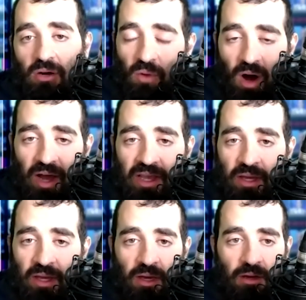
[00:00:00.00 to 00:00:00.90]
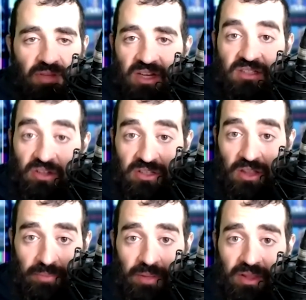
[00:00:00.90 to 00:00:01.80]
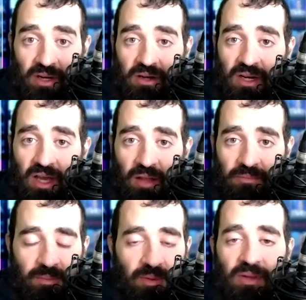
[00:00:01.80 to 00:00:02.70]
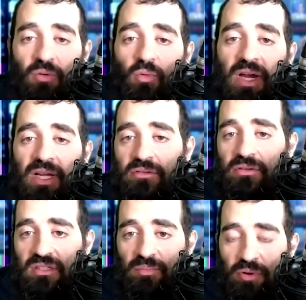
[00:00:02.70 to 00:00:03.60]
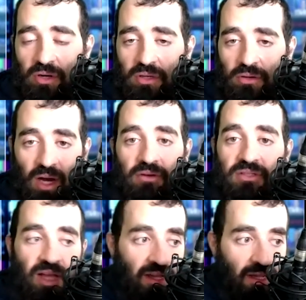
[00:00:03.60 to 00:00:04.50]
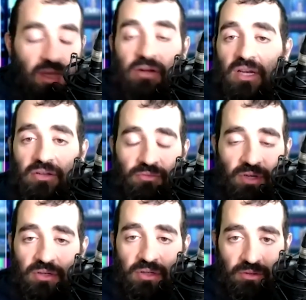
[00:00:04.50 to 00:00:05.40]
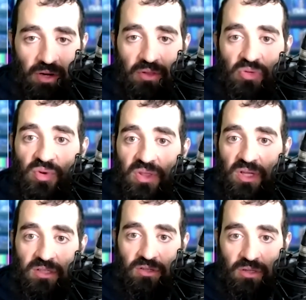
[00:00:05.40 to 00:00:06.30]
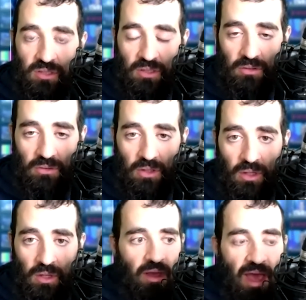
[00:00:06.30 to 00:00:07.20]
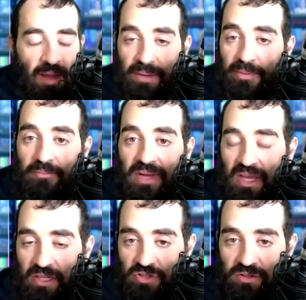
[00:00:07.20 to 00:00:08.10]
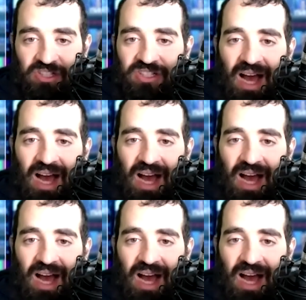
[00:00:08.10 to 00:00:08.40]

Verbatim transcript: Why? Because those are the people that are going to help me. People are like, what can I do to support you? I was like, here's how you, what you can do. Here are three things you can do. Mm-hmm. And people are making introductions.